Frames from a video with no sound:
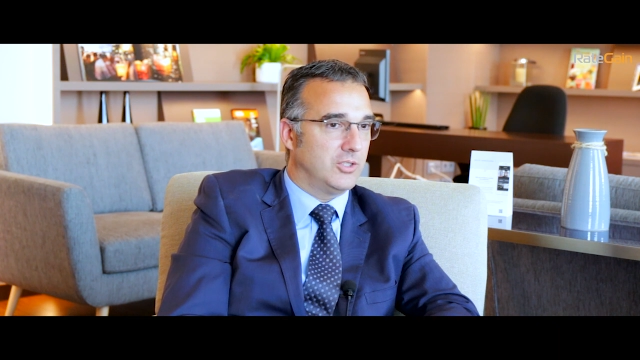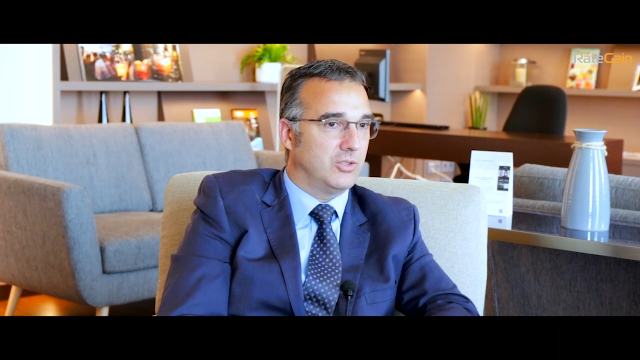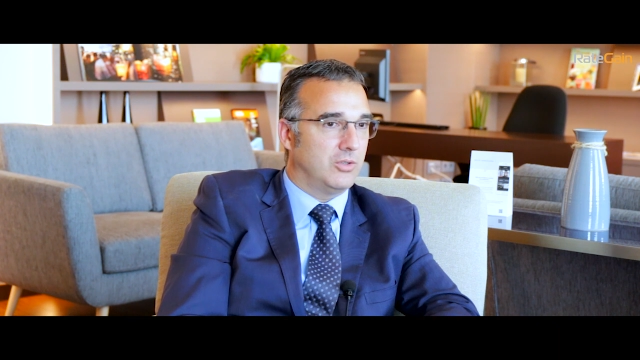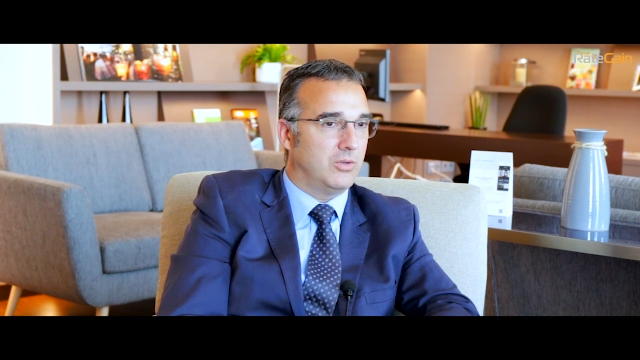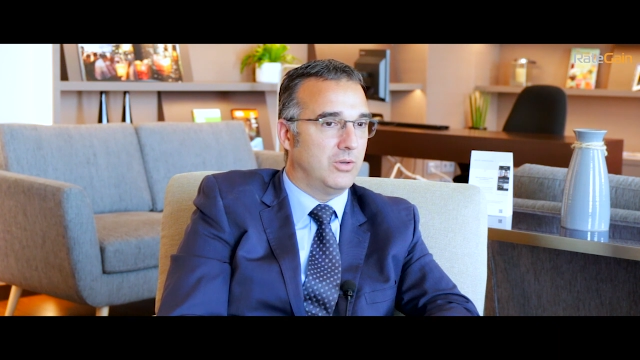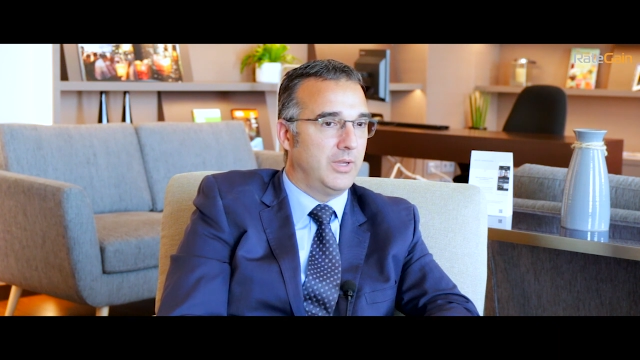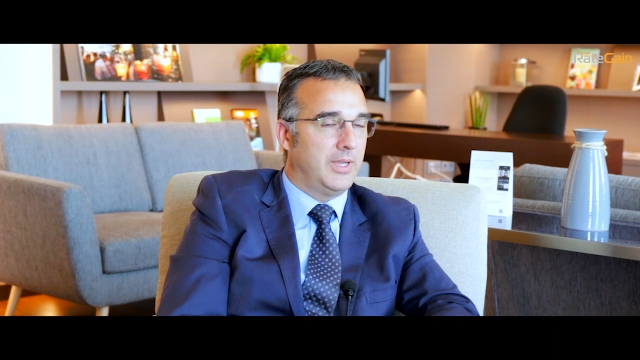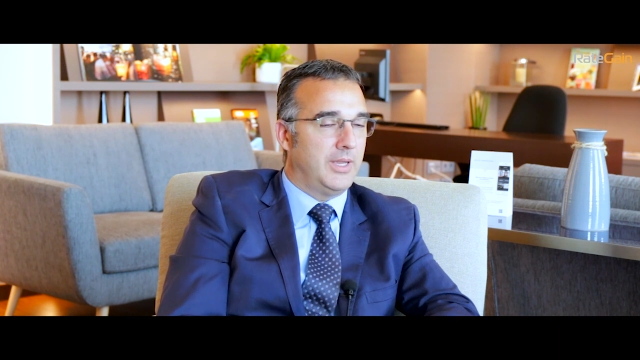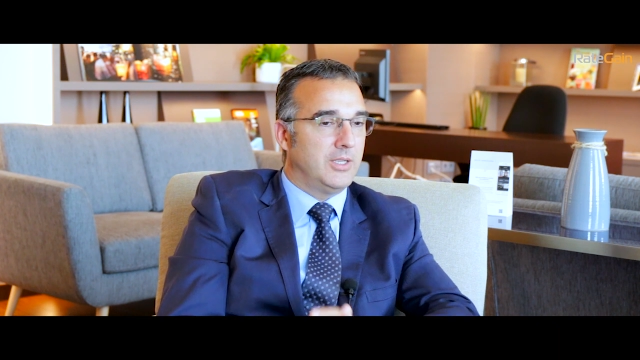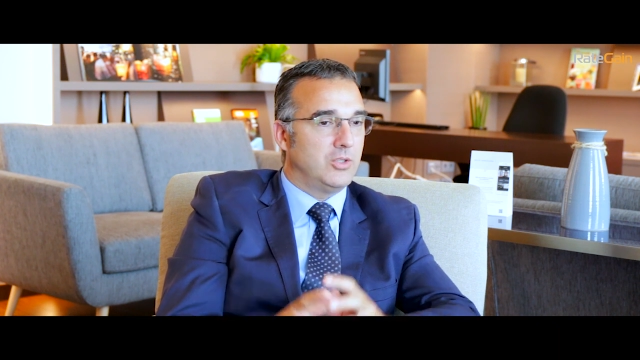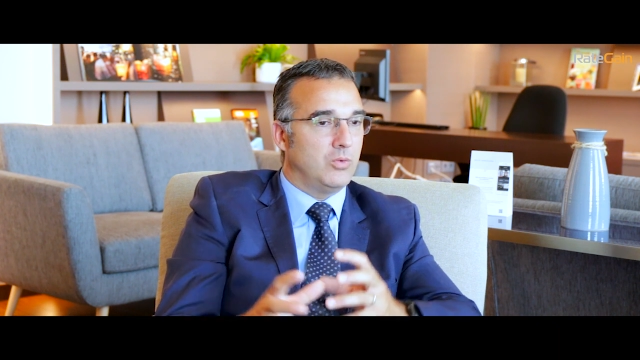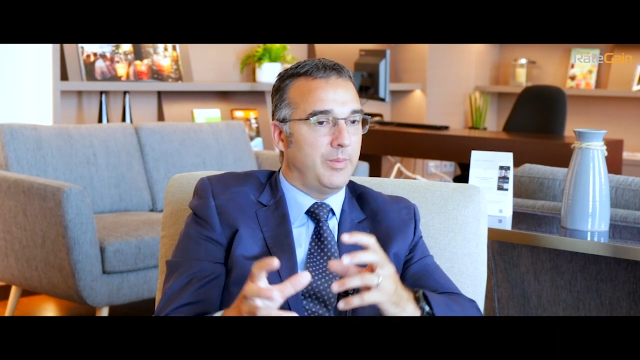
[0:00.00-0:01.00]
So
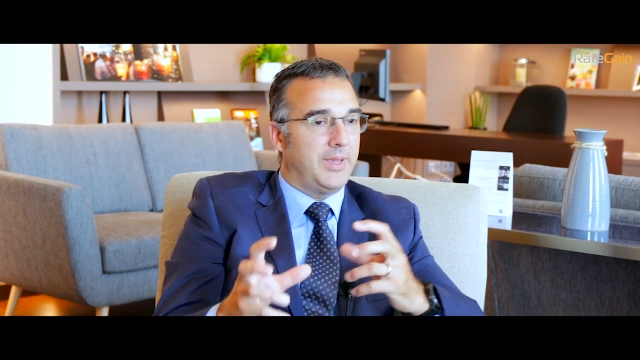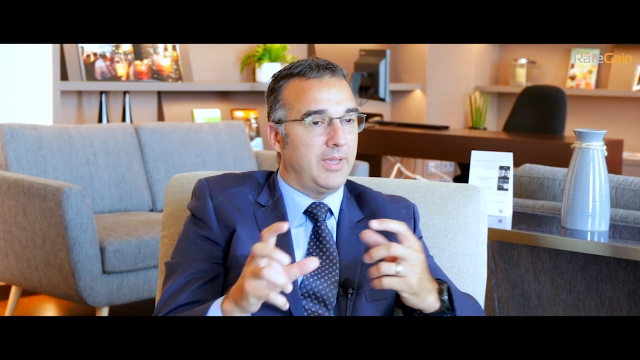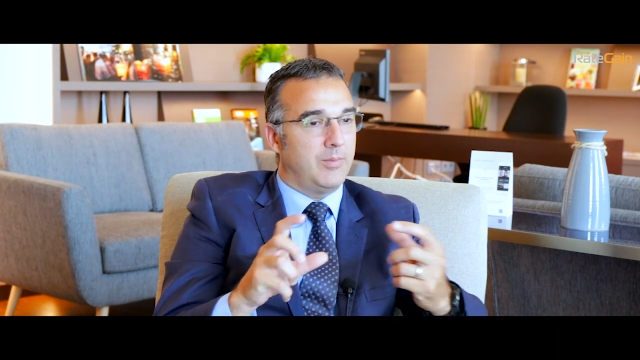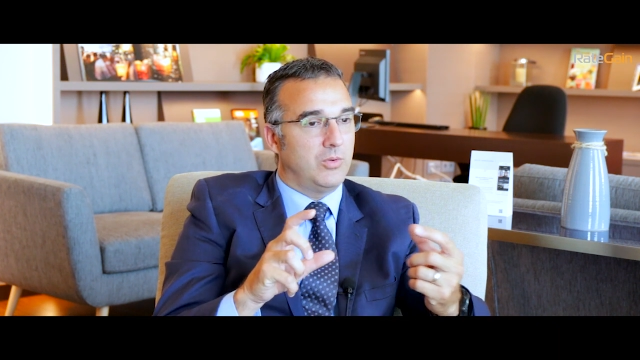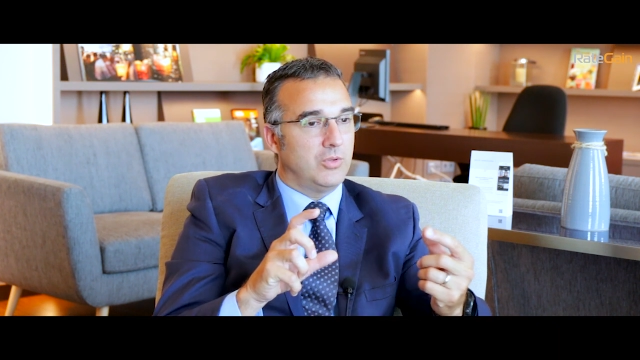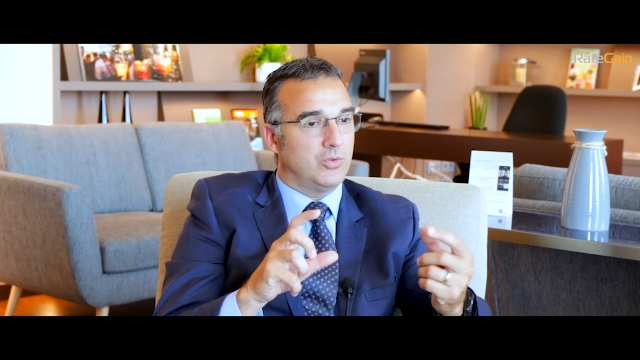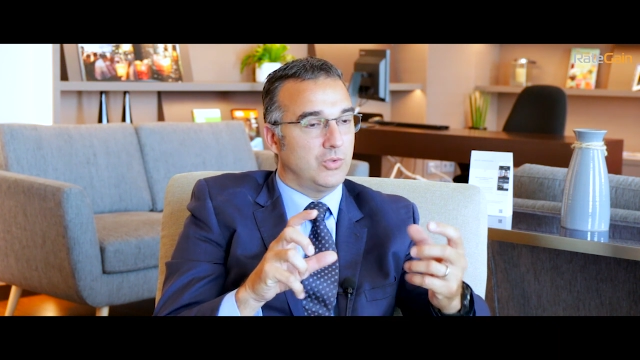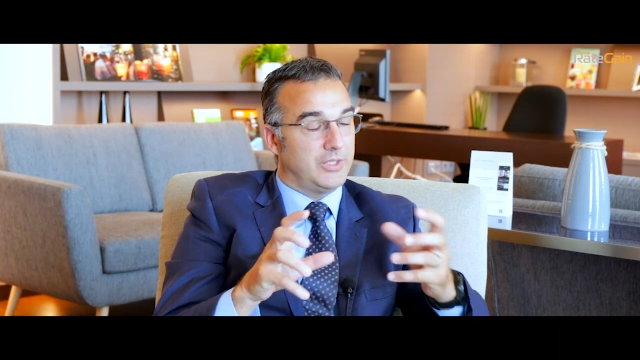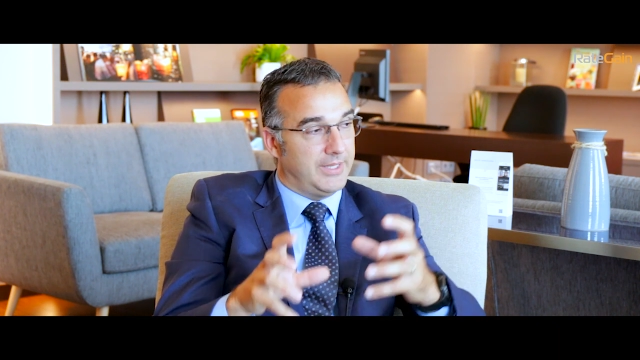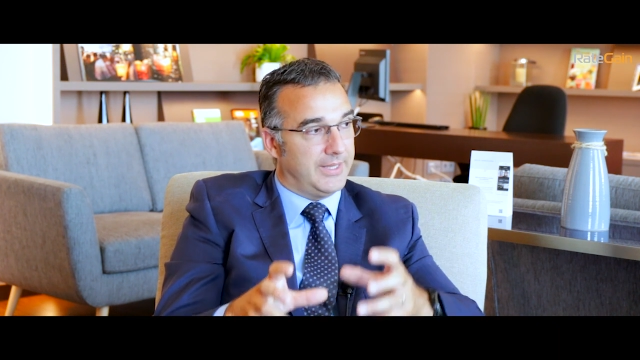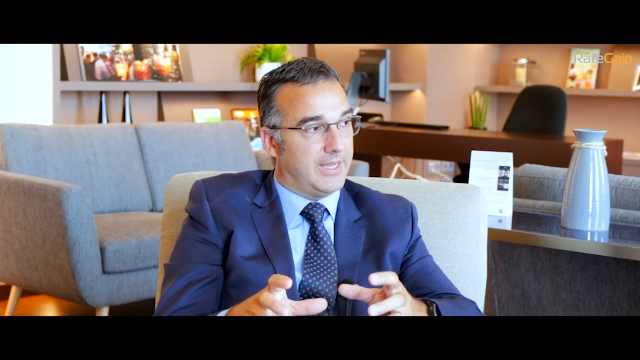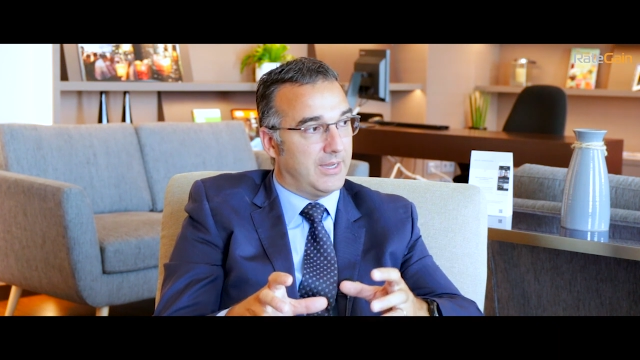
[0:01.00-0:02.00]
to be able to
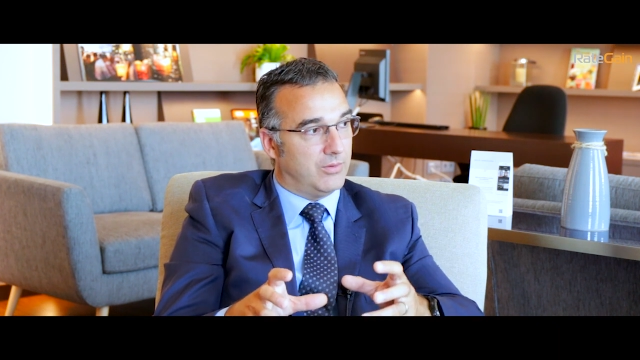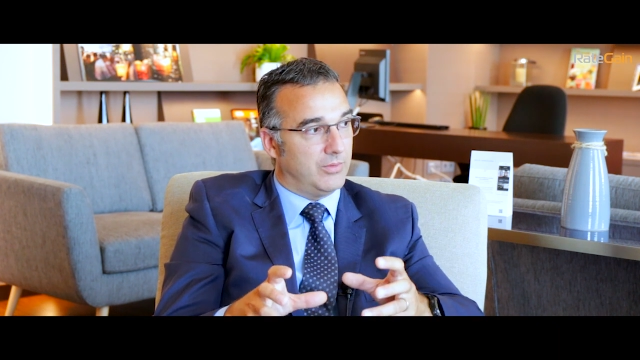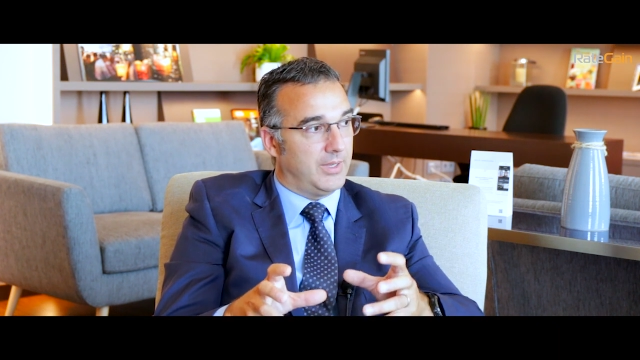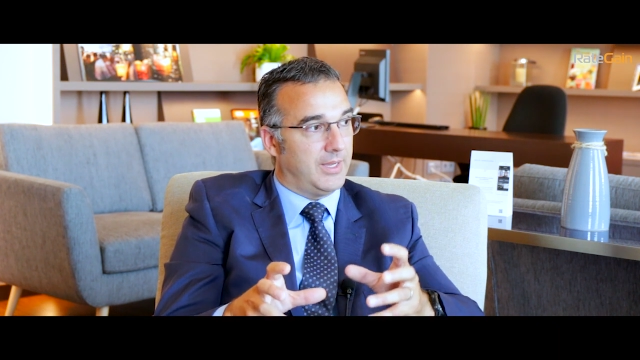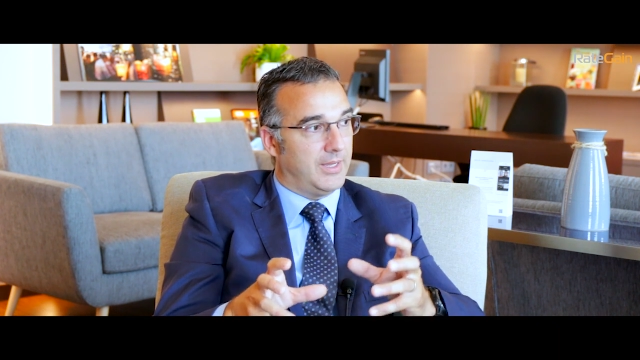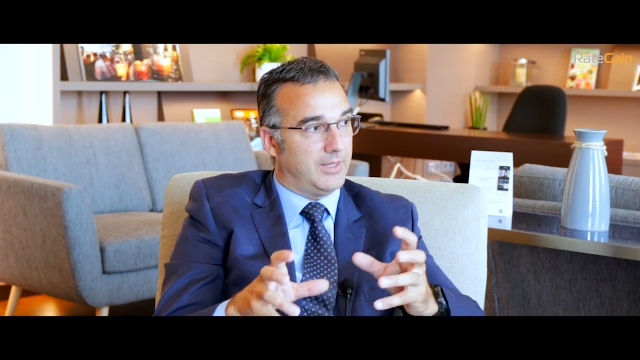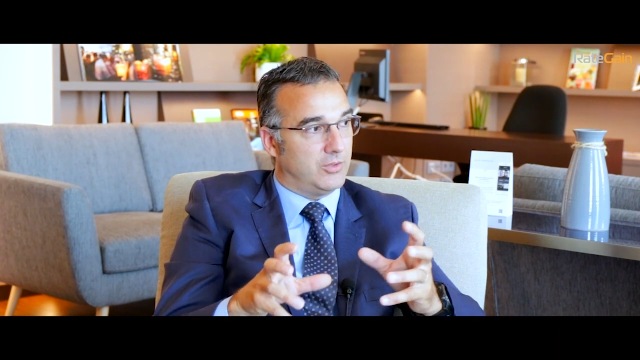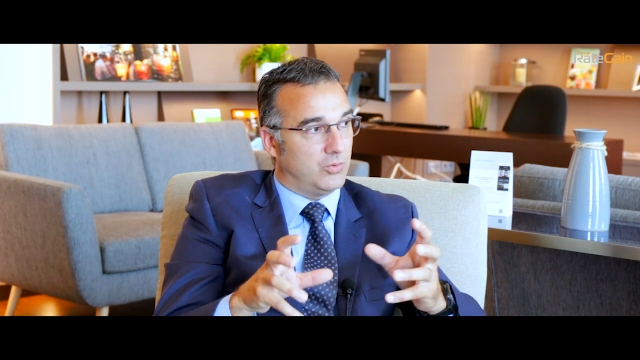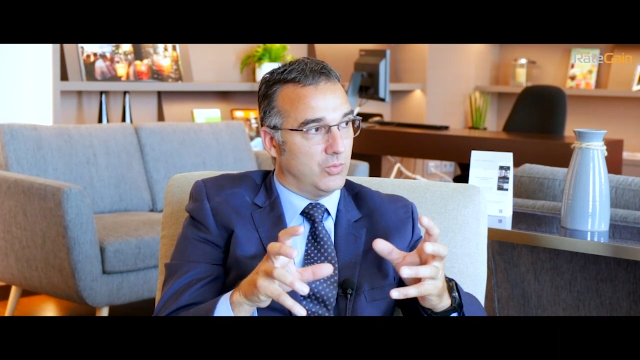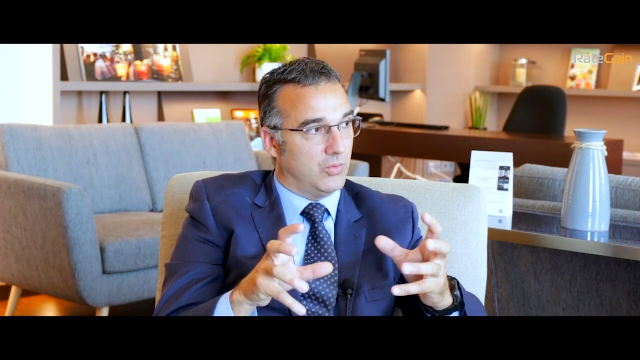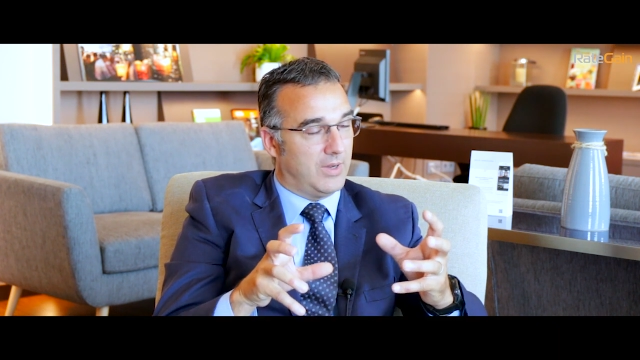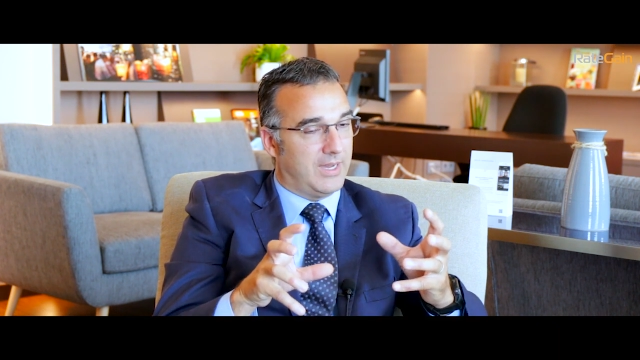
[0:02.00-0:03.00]
sit down and
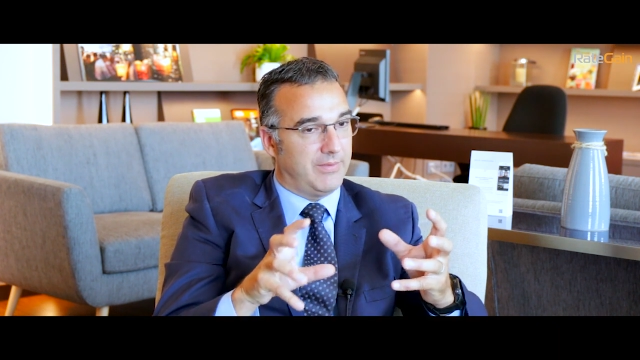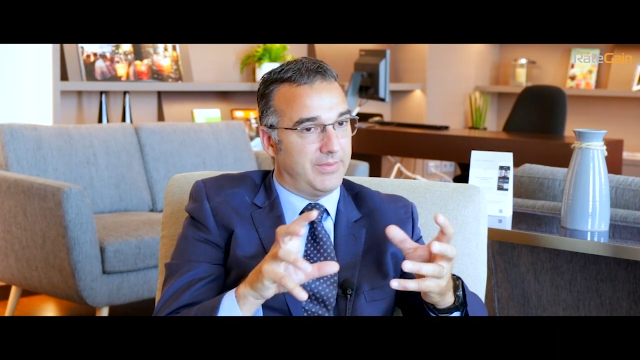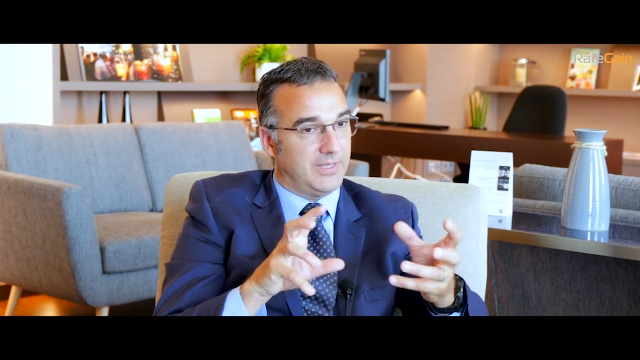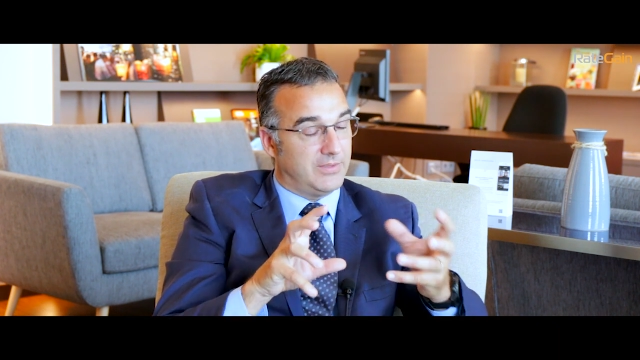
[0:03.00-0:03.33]
to have